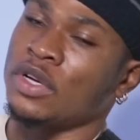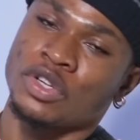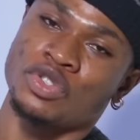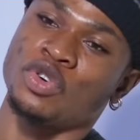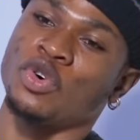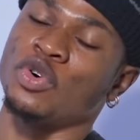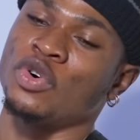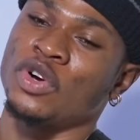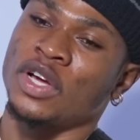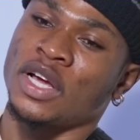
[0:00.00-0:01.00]

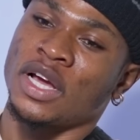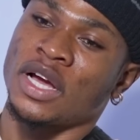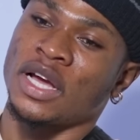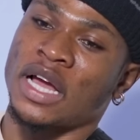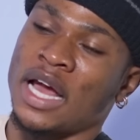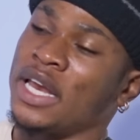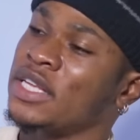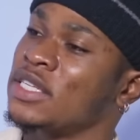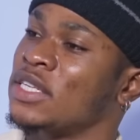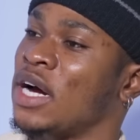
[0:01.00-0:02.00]
though. I
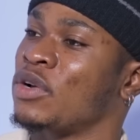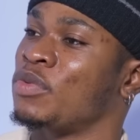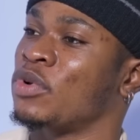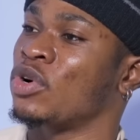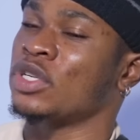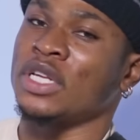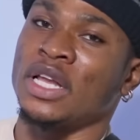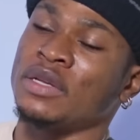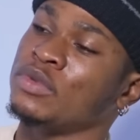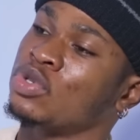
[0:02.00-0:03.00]
learned it the hard way because it
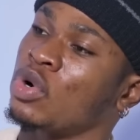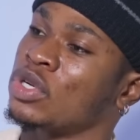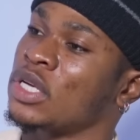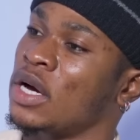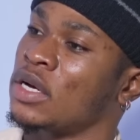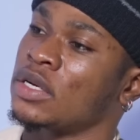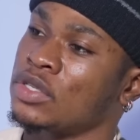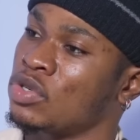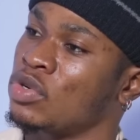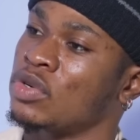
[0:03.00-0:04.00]
led me to ulcer,
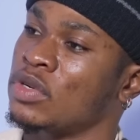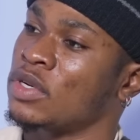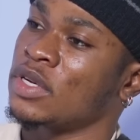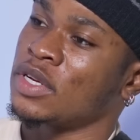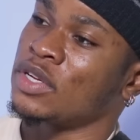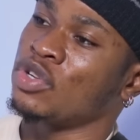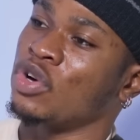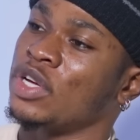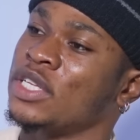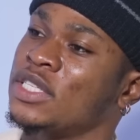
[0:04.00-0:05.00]
you know,
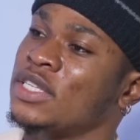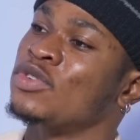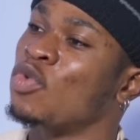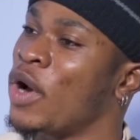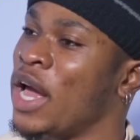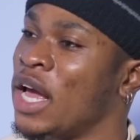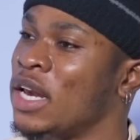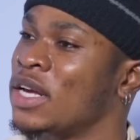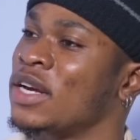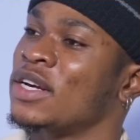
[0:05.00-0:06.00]
not eating
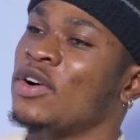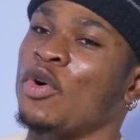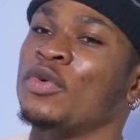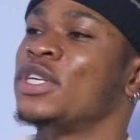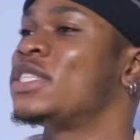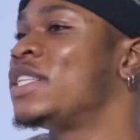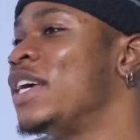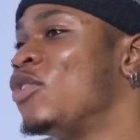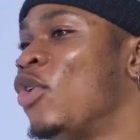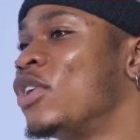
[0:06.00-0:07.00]
well, always
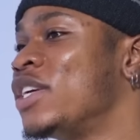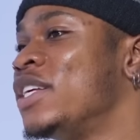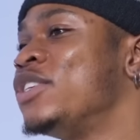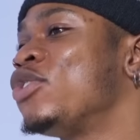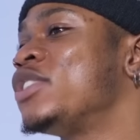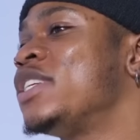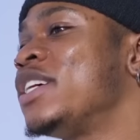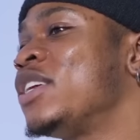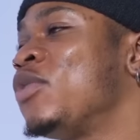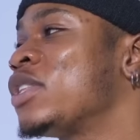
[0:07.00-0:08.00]
staying hungry, just
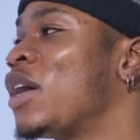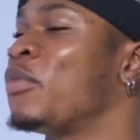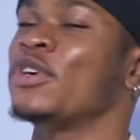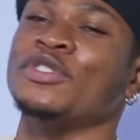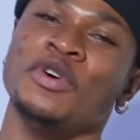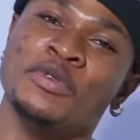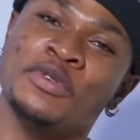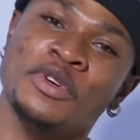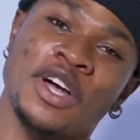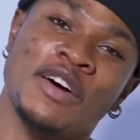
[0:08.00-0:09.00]
drinking water. But it's not
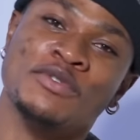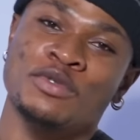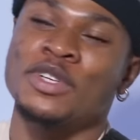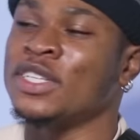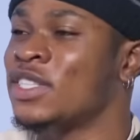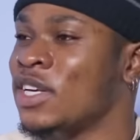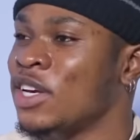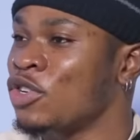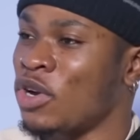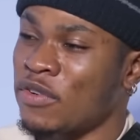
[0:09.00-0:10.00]
good. You have to eat,
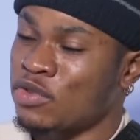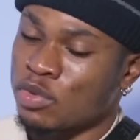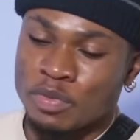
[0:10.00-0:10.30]
you have to